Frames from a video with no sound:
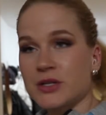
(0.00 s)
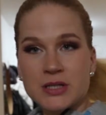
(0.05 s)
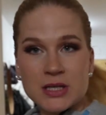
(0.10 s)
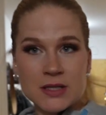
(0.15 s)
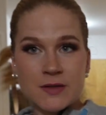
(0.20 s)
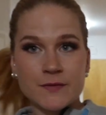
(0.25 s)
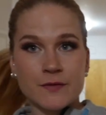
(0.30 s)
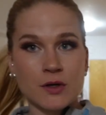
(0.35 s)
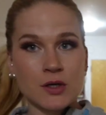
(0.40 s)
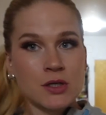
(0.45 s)

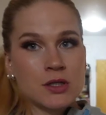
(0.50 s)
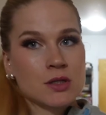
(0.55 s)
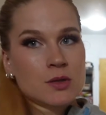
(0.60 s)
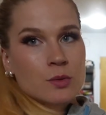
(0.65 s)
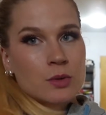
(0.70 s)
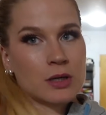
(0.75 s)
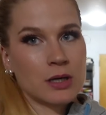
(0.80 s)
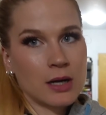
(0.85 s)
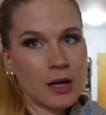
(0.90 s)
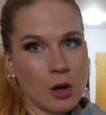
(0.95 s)
things first,
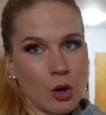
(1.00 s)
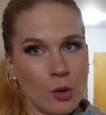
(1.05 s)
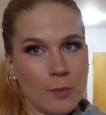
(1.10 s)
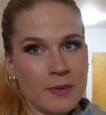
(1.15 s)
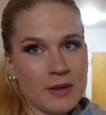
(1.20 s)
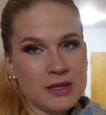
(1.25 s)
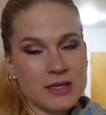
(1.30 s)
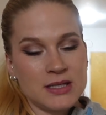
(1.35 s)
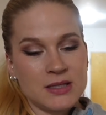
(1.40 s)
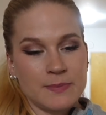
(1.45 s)
we're gonna
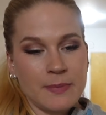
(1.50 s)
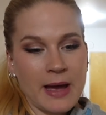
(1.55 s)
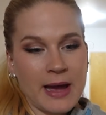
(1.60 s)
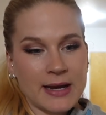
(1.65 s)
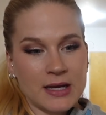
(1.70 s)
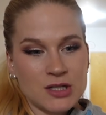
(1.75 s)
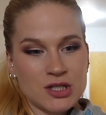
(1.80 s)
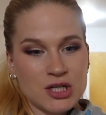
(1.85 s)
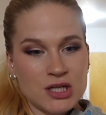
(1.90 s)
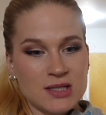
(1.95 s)
open these
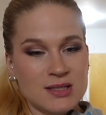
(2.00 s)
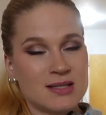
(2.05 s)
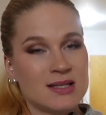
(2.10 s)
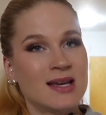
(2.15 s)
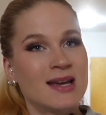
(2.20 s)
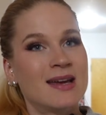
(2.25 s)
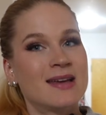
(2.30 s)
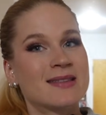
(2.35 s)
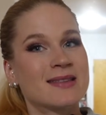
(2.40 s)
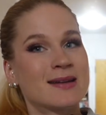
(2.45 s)
packages,
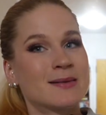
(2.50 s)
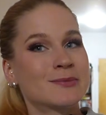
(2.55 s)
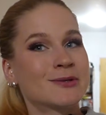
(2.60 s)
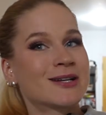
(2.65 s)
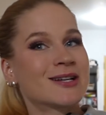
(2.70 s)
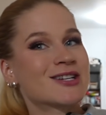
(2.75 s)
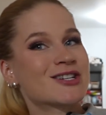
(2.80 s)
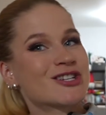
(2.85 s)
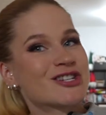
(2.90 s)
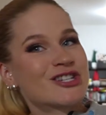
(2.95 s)
then I'm
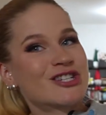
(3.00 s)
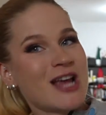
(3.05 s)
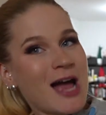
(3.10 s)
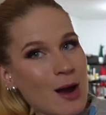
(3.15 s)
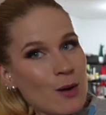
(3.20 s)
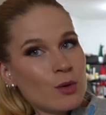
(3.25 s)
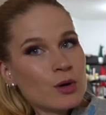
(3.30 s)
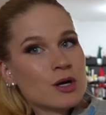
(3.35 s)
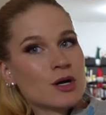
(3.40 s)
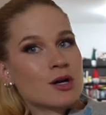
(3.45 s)
gonna
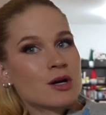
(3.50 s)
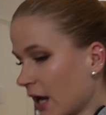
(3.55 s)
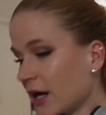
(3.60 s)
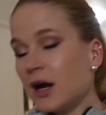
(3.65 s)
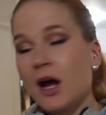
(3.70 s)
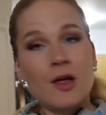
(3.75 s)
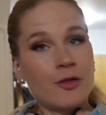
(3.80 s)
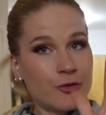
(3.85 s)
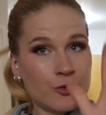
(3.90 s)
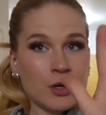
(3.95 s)
shower. I
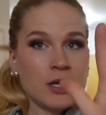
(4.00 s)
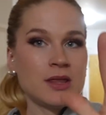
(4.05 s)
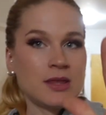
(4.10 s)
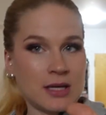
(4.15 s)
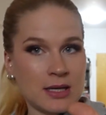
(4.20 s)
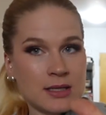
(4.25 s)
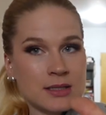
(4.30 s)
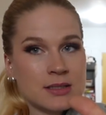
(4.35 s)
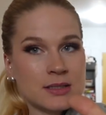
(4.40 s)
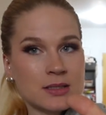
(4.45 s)
got 3
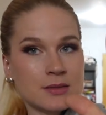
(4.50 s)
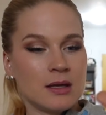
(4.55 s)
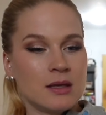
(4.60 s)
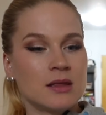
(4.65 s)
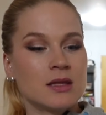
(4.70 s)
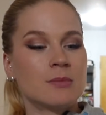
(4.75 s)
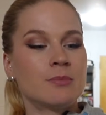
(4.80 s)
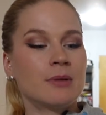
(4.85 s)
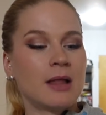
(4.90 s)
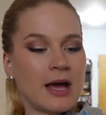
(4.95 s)
things in
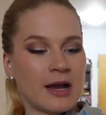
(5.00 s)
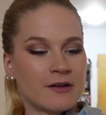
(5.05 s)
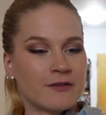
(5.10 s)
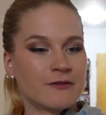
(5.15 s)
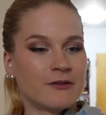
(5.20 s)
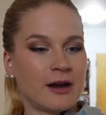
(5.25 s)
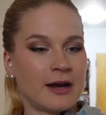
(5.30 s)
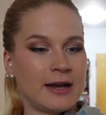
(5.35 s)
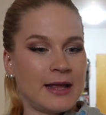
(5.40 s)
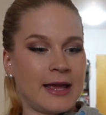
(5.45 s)
the Black
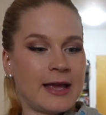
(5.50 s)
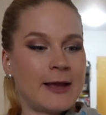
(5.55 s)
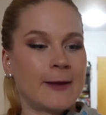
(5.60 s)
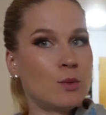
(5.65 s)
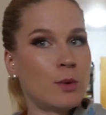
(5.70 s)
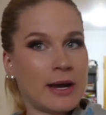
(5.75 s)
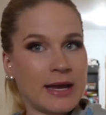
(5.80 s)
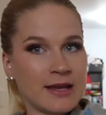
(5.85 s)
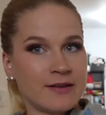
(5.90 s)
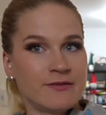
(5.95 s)
Friday
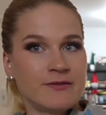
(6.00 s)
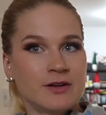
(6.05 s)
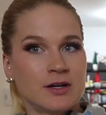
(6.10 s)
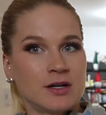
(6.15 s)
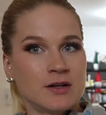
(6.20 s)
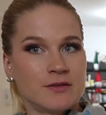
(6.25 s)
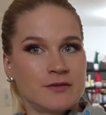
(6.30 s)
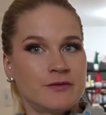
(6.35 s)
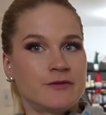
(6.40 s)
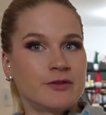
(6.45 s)
wave
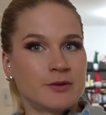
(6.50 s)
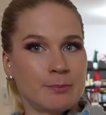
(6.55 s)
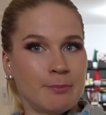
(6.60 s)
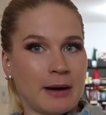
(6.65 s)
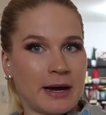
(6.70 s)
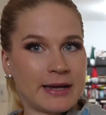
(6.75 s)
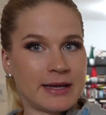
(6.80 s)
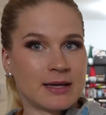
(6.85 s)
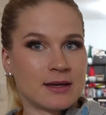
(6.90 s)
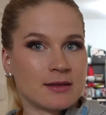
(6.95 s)
of
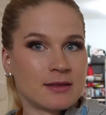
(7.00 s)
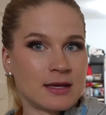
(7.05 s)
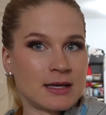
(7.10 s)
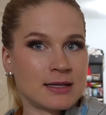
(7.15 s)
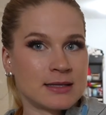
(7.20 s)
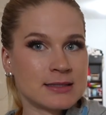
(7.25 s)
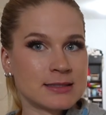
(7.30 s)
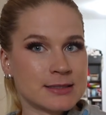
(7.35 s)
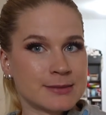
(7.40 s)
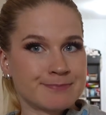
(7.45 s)
buying
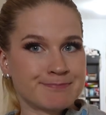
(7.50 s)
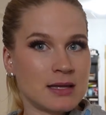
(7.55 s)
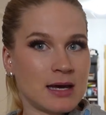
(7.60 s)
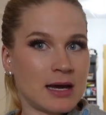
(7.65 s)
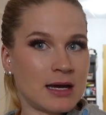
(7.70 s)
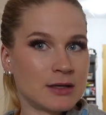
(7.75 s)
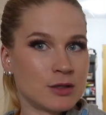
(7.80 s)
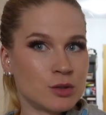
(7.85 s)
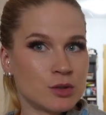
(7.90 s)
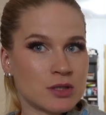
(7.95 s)
things
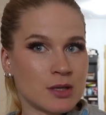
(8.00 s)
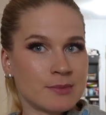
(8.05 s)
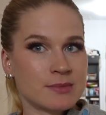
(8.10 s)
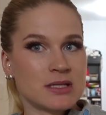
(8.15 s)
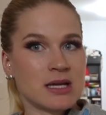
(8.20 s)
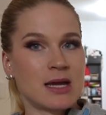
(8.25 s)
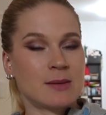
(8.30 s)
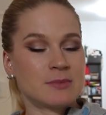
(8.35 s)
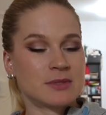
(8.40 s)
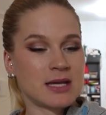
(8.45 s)
that you
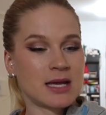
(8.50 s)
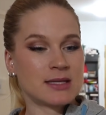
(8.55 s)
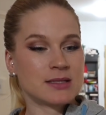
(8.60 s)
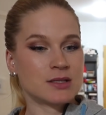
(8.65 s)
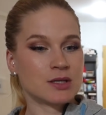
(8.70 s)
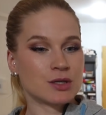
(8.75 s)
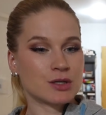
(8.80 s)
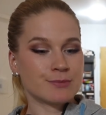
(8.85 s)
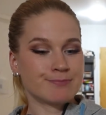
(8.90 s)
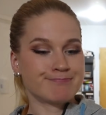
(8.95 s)
sometimes
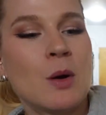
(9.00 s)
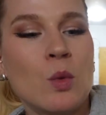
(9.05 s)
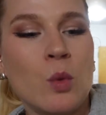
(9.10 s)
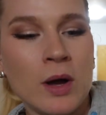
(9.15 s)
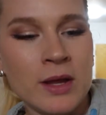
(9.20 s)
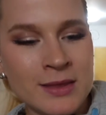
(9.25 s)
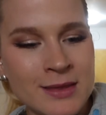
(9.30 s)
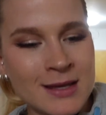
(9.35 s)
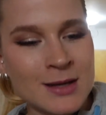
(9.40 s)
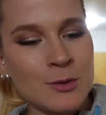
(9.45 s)
enter.
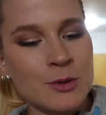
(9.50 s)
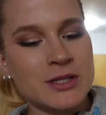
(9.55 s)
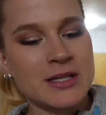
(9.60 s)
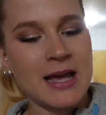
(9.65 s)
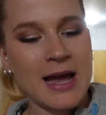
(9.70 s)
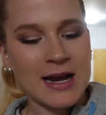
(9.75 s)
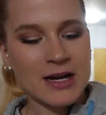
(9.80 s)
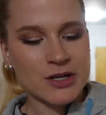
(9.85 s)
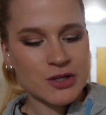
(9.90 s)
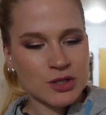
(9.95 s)
One thing was
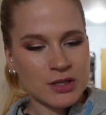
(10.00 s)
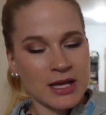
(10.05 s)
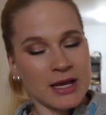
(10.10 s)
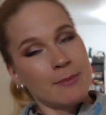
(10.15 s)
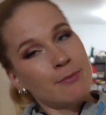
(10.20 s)
actually a